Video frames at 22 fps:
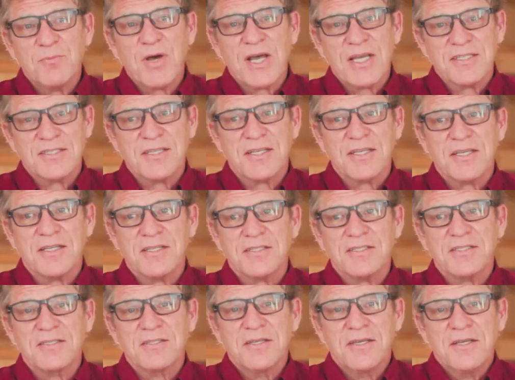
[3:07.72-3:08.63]
my
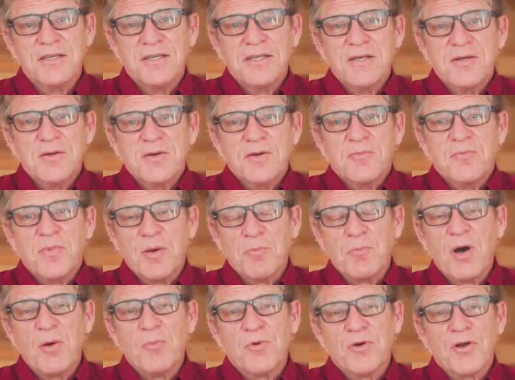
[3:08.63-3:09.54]
teens, my
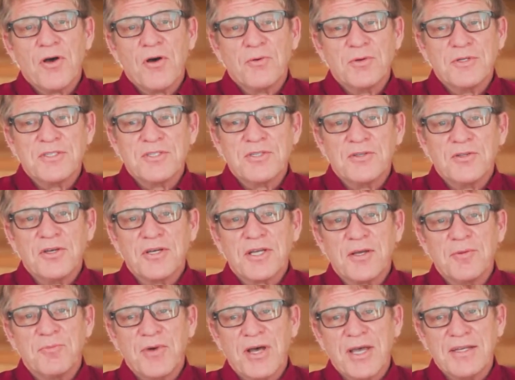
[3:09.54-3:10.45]
mom would always look
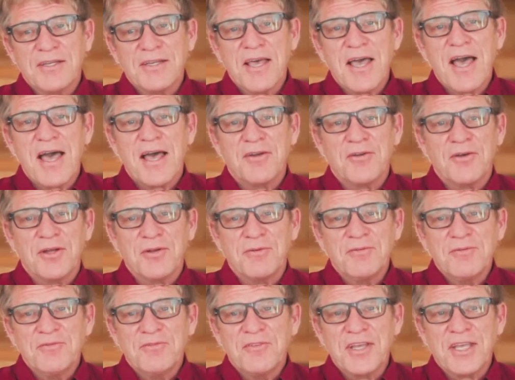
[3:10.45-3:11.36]
at my dad
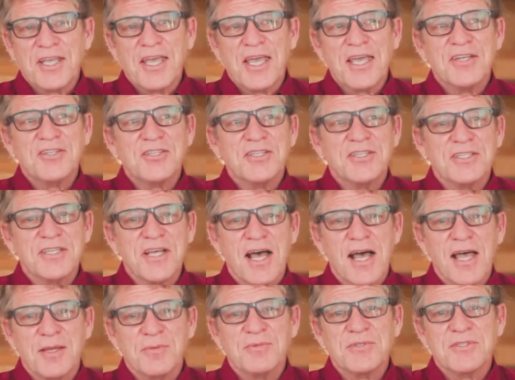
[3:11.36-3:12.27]
on vacation
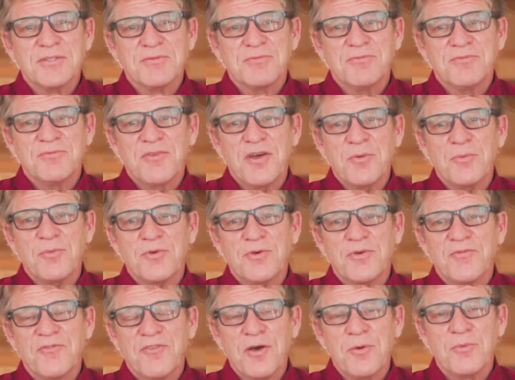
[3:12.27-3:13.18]
times,
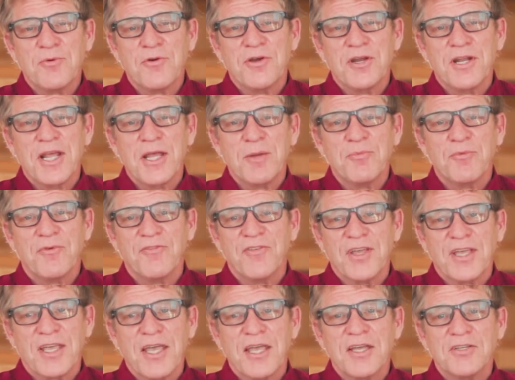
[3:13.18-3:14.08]
February and April
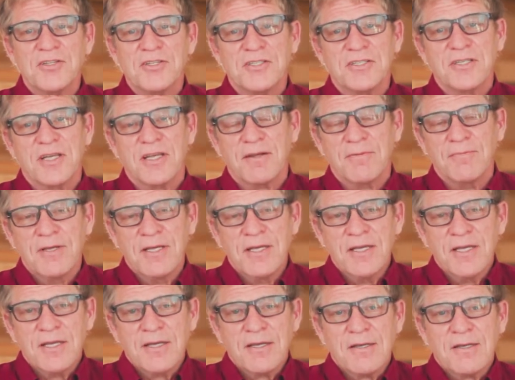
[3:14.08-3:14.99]
vacation, said,
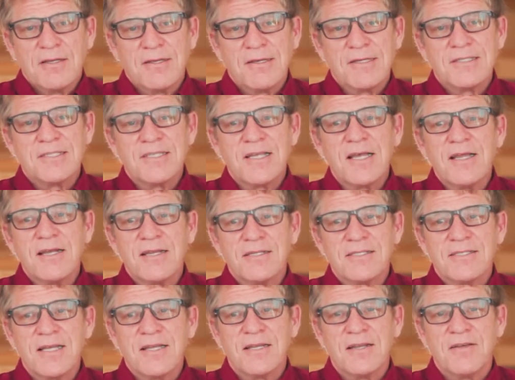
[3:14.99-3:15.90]
"Your son
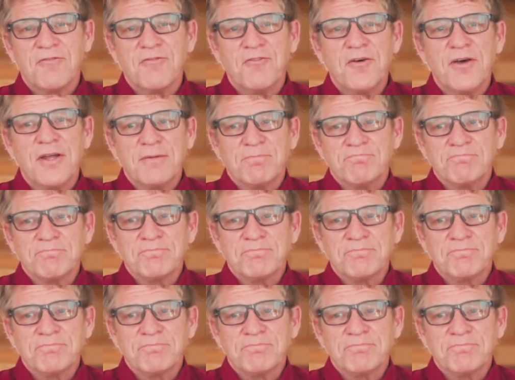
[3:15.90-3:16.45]
is underfoot.